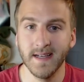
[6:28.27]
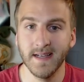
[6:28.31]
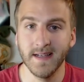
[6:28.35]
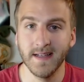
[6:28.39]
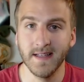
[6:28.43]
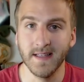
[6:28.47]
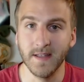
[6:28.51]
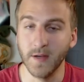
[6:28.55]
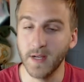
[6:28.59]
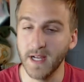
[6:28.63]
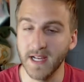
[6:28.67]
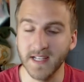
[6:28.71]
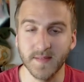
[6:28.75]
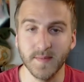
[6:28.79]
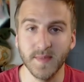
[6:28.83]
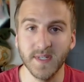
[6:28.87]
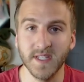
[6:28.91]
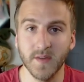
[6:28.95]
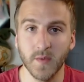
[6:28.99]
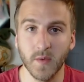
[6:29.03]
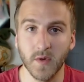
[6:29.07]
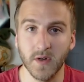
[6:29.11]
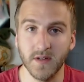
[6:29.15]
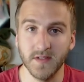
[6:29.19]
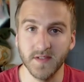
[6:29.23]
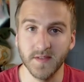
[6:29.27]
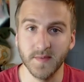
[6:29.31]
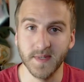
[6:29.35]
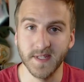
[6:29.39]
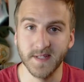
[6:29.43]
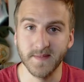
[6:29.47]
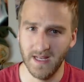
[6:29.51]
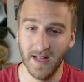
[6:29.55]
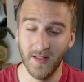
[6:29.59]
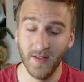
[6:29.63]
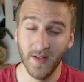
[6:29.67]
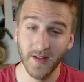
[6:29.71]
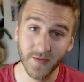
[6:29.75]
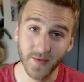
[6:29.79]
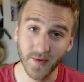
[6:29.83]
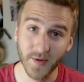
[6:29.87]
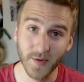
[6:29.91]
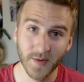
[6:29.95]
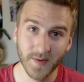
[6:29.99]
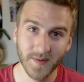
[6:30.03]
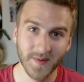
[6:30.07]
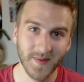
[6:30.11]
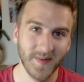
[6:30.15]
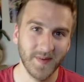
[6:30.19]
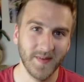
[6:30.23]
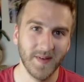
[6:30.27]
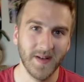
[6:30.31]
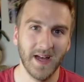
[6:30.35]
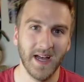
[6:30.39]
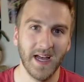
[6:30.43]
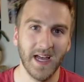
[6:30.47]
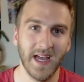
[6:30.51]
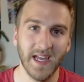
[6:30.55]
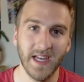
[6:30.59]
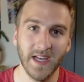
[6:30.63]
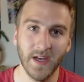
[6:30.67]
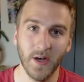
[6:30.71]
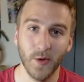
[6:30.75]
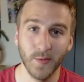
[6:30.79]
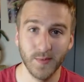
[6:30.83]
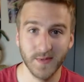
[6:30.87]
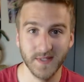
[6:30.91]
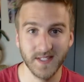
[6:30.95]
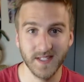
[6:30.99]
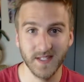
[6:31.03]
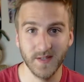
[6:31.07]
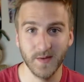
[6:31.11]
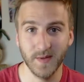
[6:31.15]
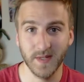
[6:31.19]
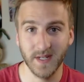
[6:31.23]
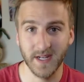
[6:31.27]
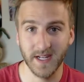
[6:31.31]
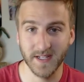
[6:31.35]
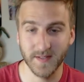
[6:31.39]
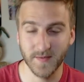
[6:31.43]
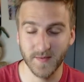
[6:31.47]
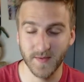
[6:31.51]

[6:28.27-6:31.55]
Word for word: you guys mean the world to me. I love you. I hope to see you in the next